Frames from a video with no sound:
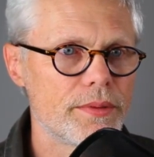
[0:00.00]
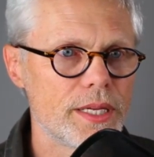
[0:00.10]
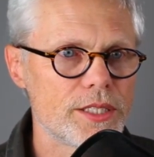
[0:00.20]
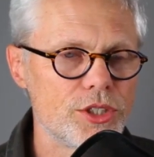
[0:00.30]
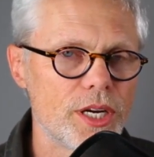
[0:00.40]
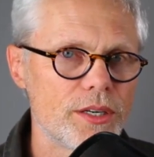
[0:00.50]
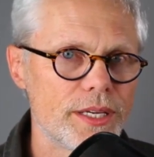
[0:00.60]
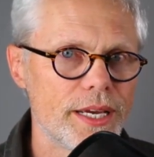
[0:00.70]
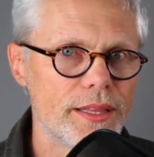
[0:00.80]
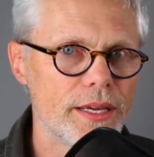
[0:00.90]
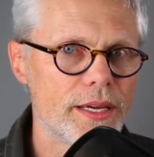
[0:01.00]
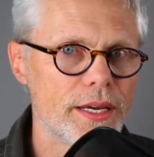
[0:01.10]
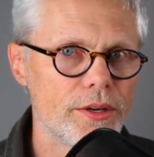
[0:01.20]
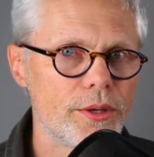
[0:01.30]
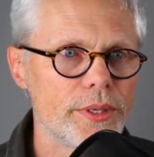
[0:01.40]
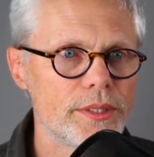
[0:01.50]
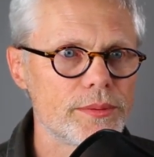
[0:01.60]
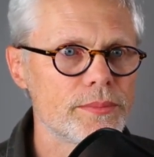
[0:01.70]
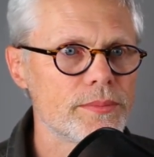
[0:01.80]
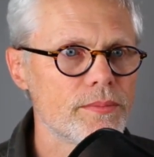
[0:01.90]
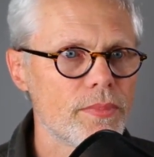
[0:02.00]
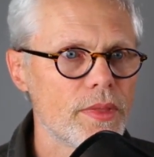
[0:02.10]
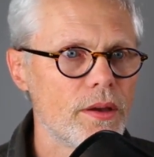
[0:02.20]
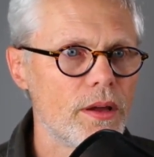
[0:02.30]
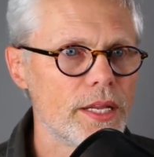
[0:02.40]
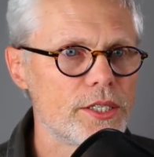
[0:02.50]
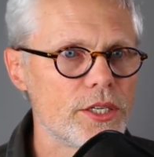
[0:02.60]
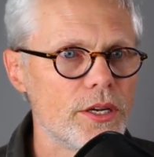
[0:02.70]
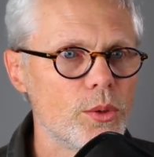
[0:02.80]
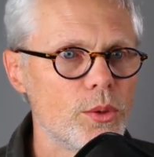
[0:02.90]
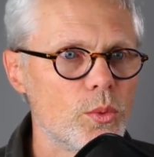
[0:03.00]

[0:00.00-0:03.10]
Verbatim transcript: that's generally, I think, how to do it. I'll let you know.